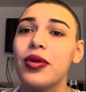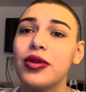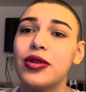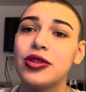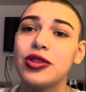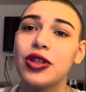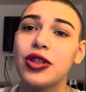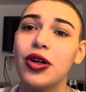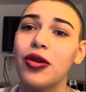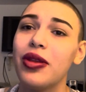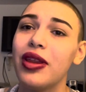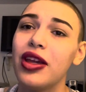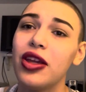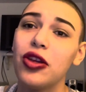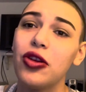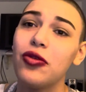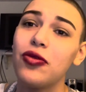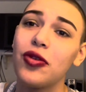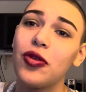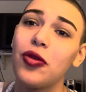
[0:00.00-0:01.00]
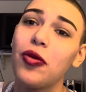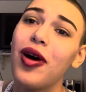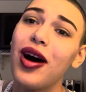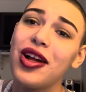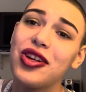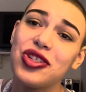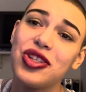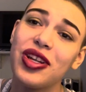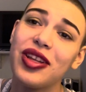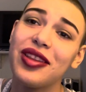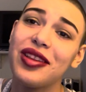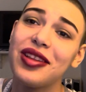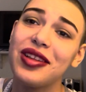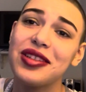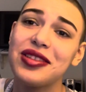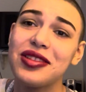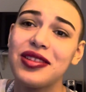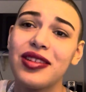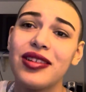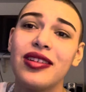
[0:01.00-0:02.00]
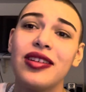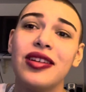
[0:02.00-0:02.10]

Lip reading: So thank you for watching this